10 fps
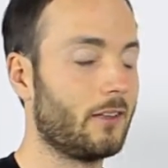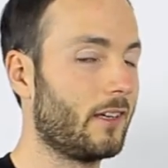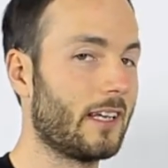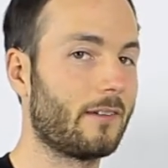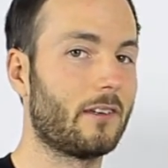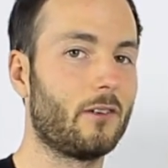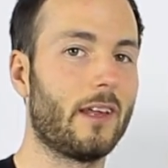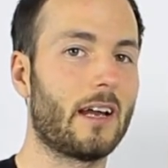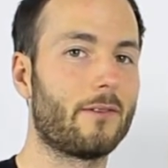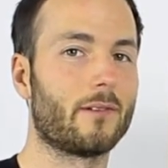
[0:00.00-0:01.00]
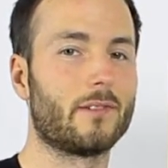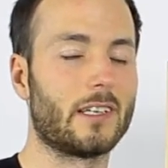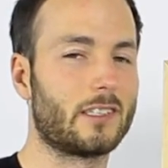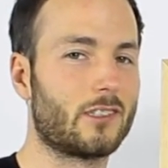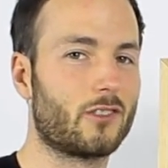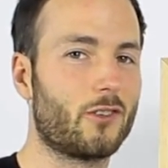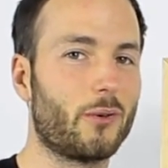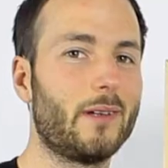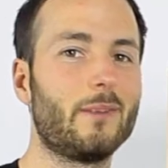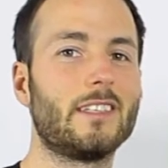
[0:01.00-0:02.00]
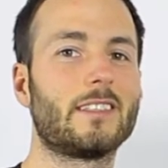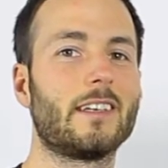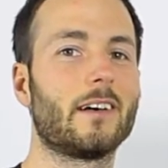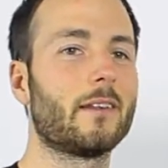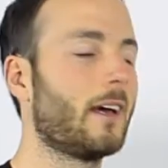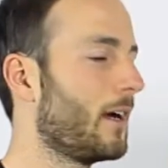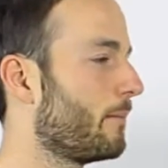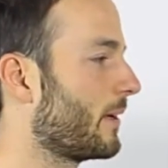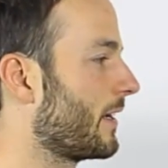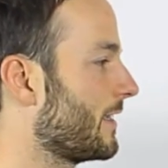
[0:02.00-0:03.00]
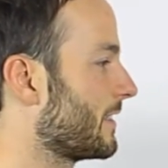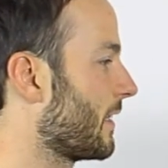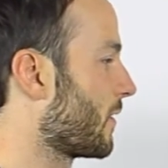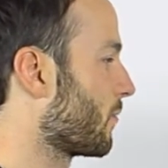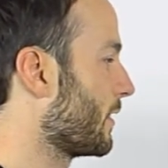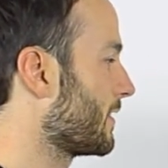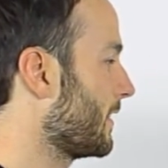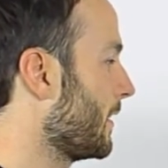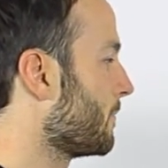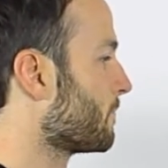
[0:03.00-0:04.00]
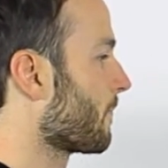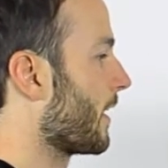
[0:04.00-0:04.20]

you can definitely do that if you're extremely skilled, but it is a little risky.